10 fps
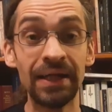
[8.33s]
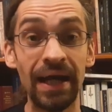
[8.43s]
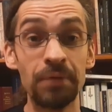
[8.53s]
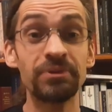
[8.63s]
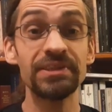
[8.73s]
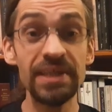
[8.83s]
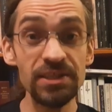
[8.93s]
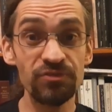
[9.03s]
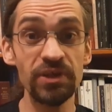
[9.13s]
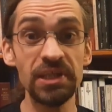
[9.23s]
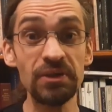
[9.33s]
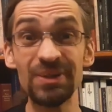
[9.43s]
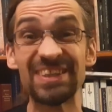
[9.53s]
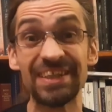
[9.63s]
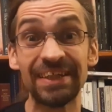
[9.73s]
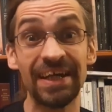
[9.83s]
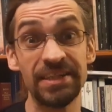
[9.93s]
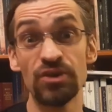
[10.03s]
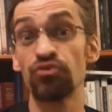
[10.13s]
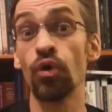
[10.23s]
Today's video is a
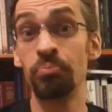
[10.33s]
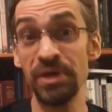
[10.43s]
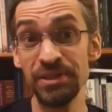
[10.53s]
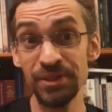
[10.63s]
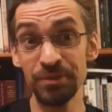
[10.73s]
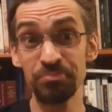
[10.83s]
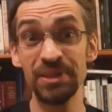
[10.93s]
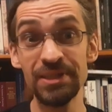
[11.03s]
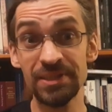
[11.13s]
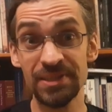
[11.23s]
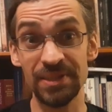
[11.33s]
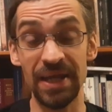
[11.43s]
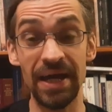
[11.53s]
kind of opinion piece